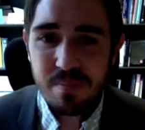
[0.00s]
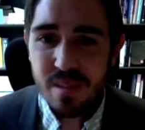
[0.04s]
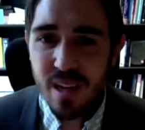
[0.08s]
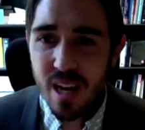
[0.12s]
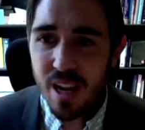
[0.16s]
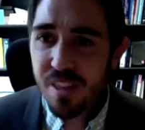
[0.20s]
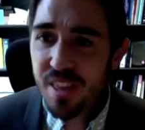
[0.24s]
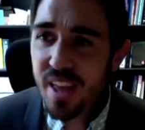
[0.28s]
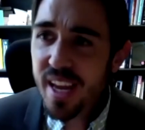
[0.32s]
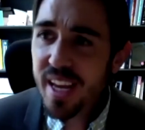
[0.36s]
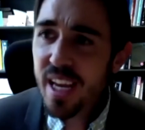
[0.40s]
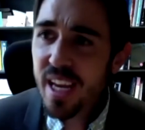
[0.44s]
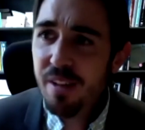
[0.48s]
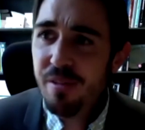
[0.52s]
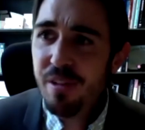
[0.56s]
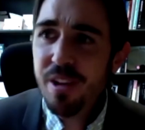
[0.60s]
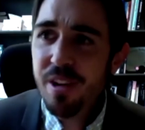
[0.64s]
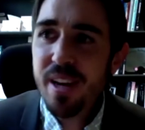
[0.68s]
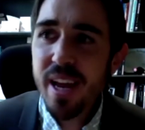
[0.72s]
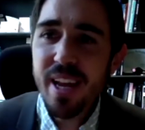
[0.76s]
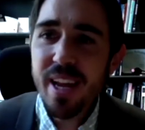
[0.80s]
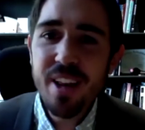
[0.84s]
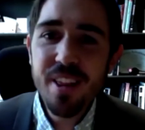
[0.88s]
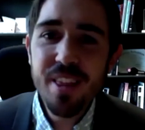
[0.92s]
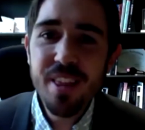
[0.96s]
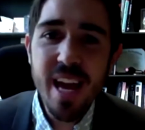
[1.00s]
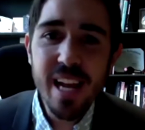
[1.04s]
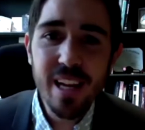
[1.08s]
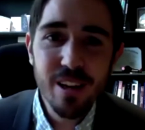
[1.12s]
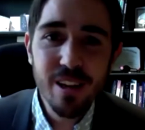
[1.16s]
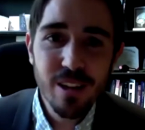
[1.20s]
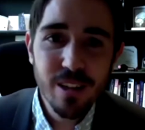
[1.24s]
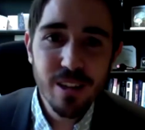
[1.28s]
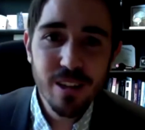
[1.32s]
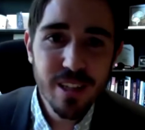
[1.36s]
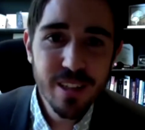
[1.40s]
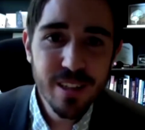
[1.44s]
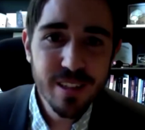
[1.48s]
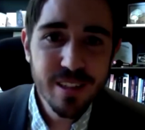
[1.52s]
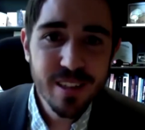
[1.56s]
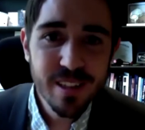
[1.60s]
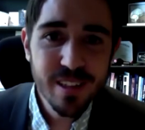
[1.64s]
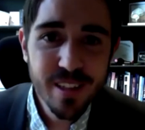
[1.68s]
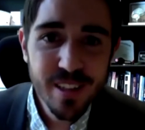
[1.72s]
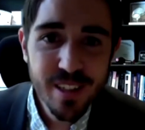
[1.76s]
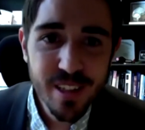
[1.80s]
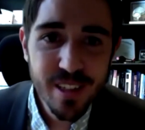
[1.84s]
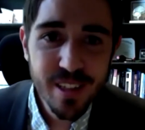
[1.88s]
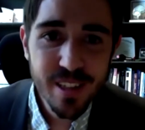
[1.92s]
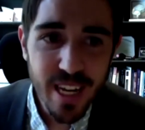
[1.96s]
And they give you data that look
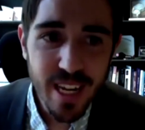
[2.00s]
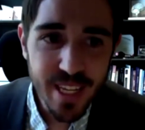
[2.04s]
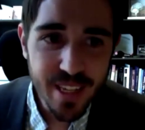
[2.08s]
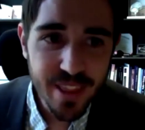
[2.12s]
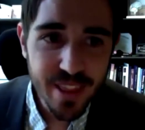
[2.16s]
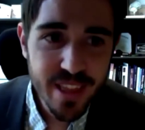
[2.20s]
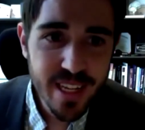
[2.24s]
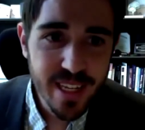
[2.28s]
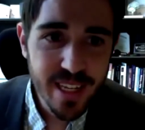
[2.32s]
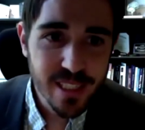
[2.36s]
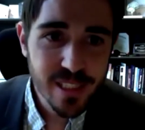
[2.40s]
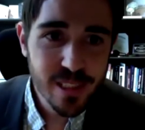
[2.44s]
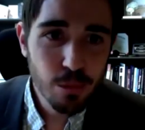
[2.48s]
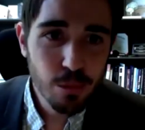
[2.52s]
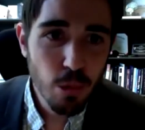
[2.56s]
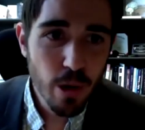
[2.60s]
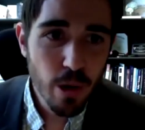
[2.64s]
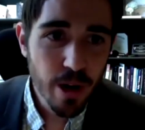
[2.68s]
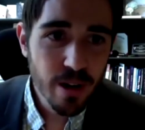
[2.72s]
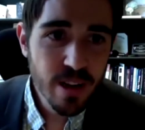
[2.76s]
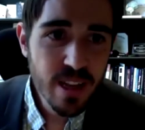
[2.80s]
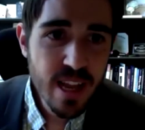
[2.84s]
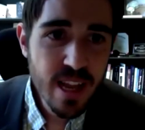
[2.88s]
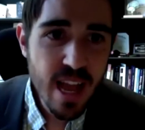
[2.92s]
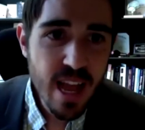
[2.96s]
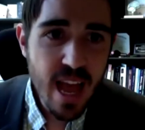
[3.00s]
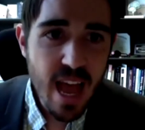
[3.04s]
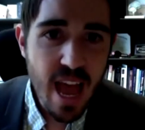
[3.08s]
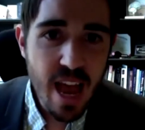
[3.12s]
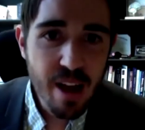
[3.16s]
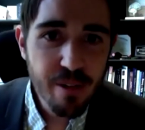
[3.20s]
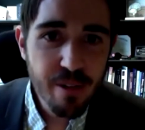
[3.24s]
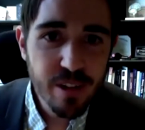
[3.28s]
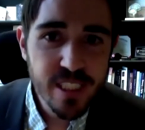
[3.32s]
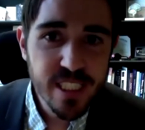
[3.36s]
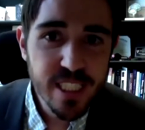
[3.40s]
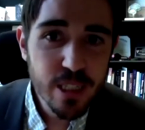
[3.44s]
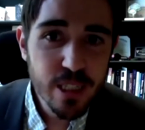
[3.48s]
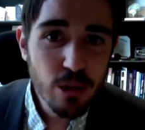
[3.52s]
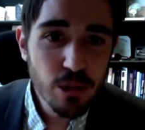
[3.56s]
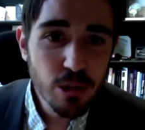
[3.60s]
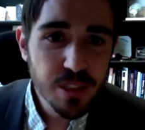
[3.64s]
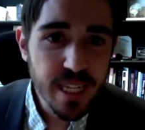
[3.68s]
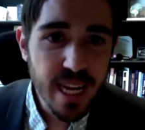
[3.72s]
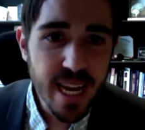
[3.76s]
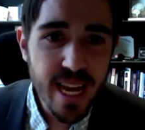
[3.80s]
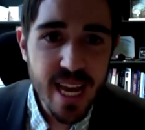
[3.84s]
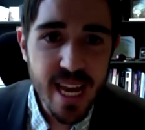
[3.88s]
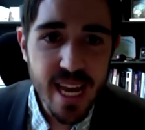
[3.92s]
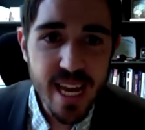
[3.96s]
like this, where every single
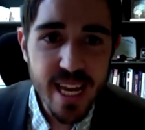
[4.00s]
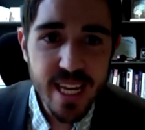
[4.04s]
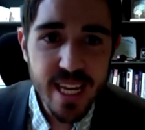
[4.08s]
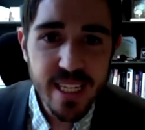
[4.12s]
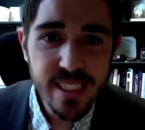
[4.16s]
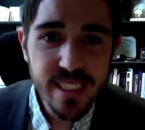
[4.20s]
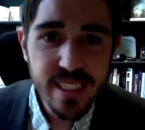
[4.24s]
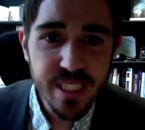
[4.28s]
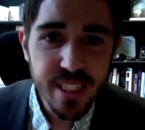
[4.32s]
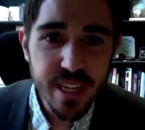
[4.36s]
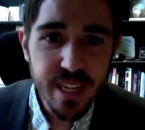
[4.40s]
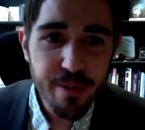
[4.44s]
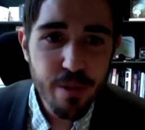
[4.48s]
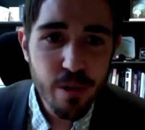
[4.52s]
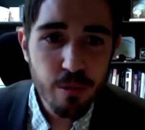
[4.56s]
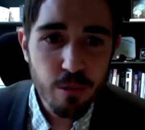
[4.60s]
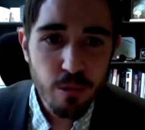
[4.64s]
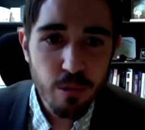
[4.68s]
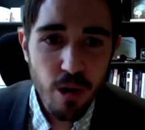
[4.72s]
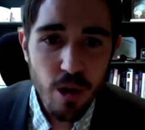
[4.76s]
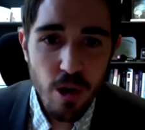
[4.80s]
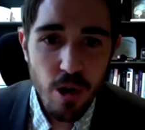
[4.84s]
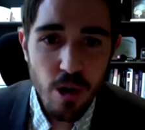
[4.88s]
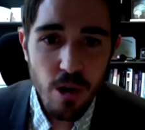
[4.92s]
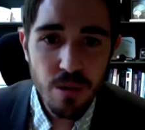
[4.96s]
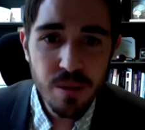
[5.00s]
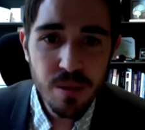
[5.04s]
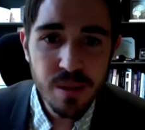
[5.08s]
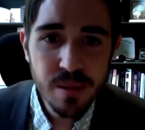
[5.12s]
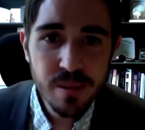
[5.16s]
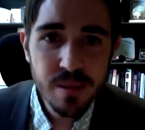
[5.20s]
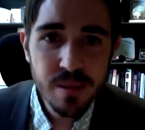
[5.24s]
day is a different row.